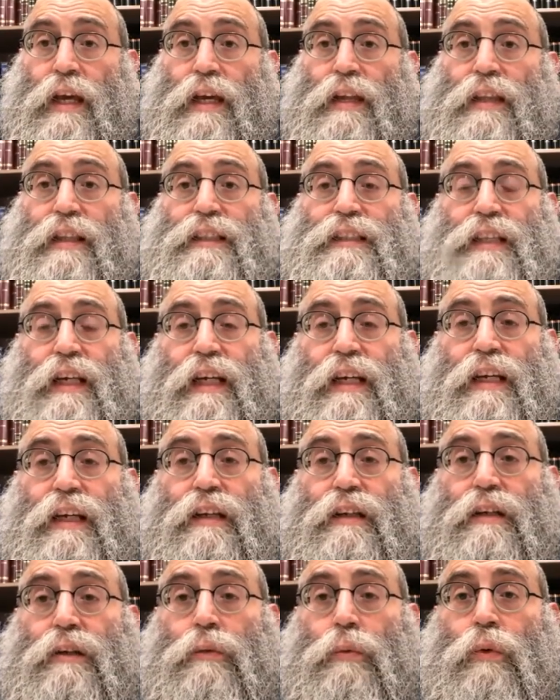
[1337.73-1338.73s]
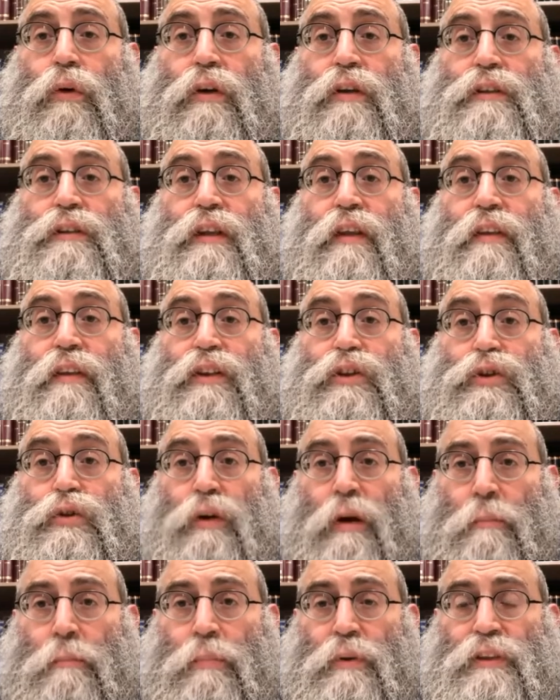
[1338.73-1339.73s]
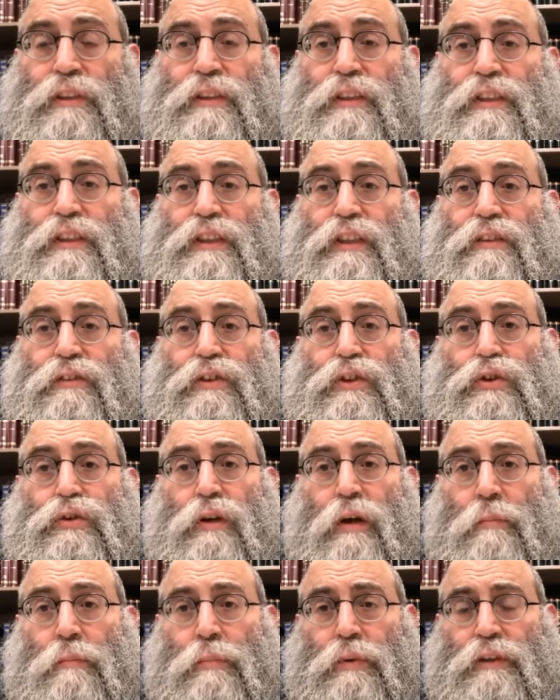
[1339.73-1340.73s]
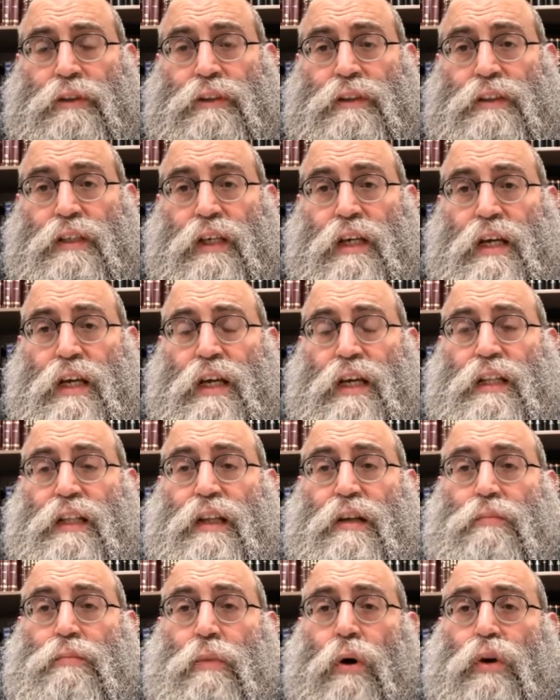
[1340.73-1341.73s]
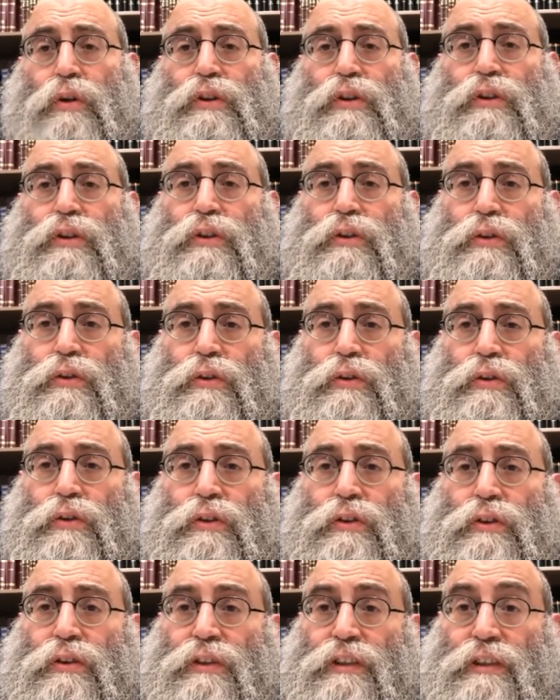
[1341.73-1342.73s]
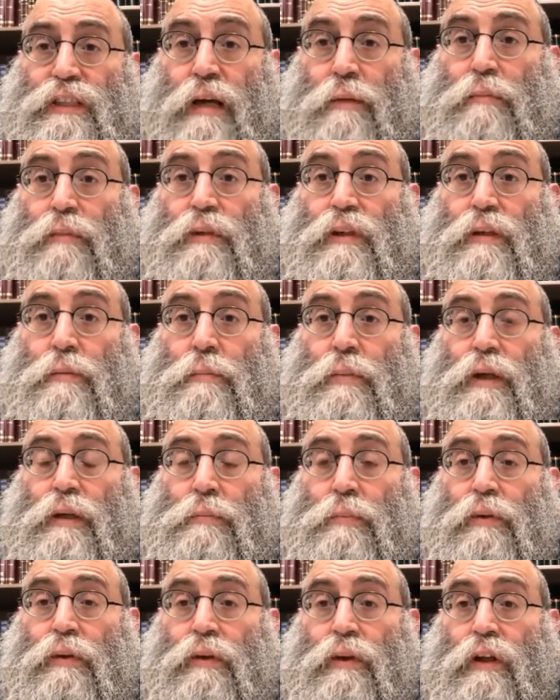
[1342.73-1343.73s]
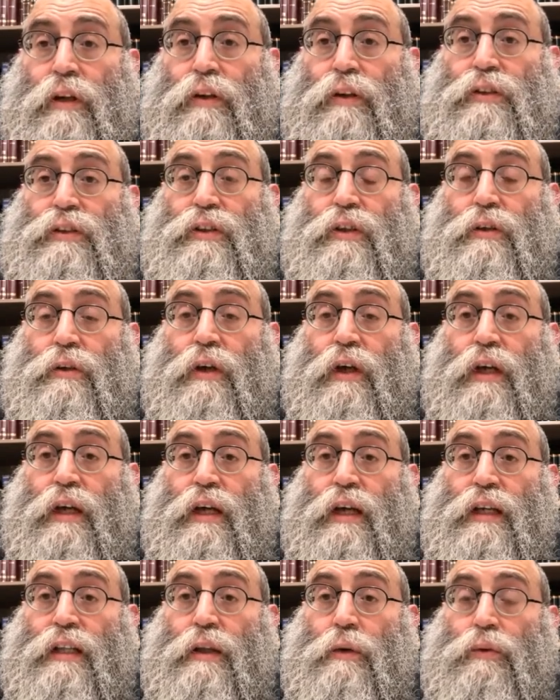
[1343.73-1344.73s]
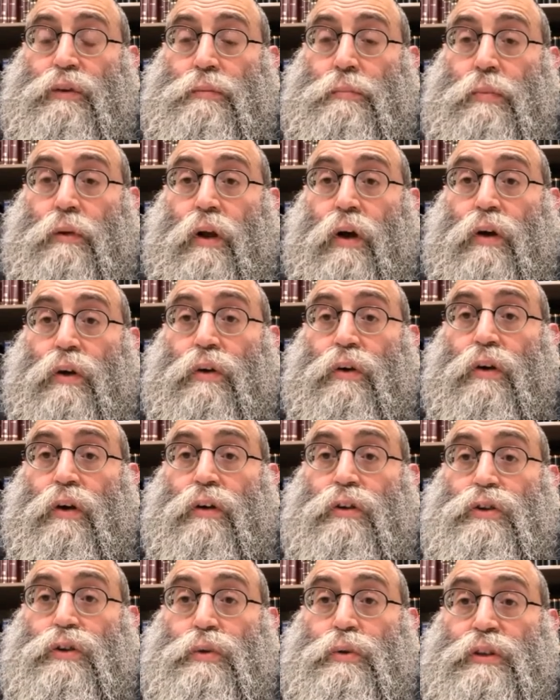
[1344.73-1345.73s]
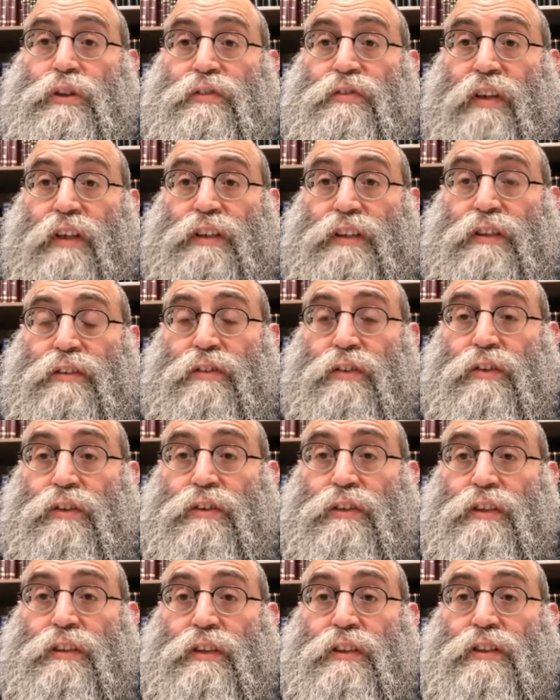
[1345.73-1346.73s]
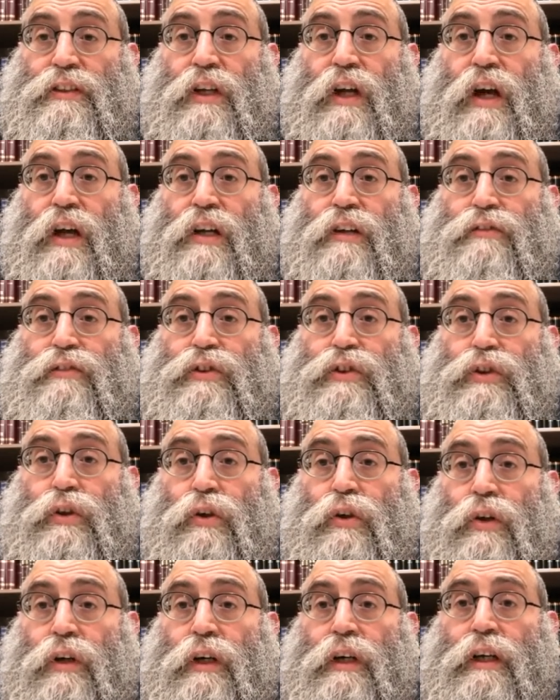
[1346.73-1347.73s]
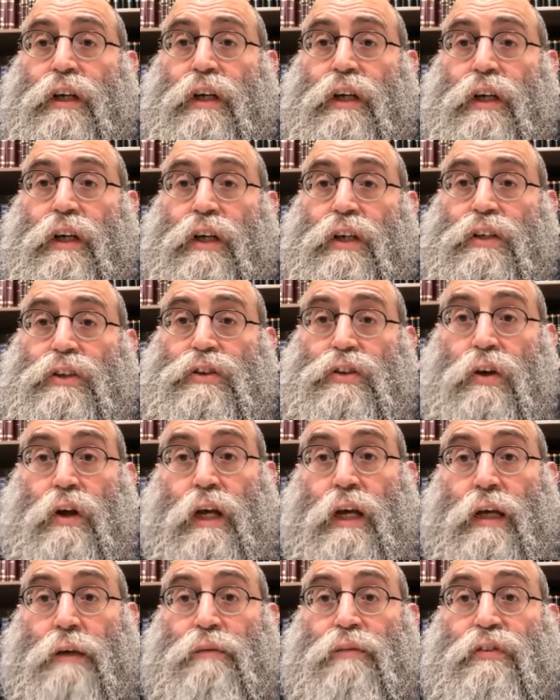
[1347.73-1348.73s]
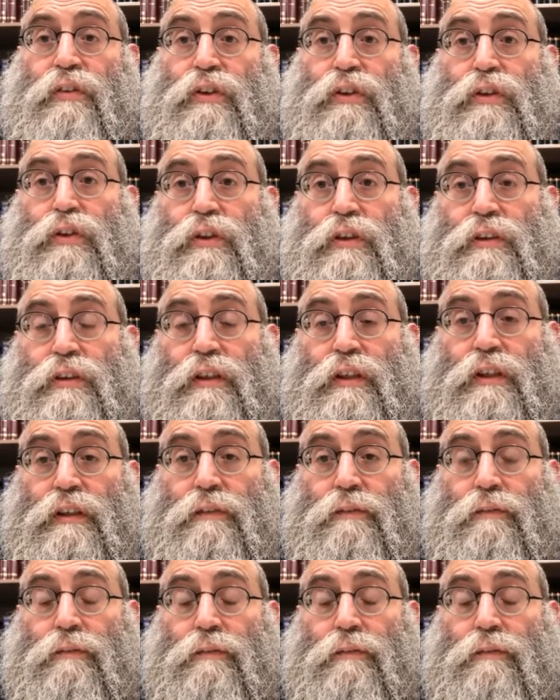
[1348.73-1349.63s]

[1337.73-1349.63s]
The second was the trumpets, the silver trumpets that Moses used to summon the people, and also that was blown on Jewish festivals as a sign of joy, triumph, and unity.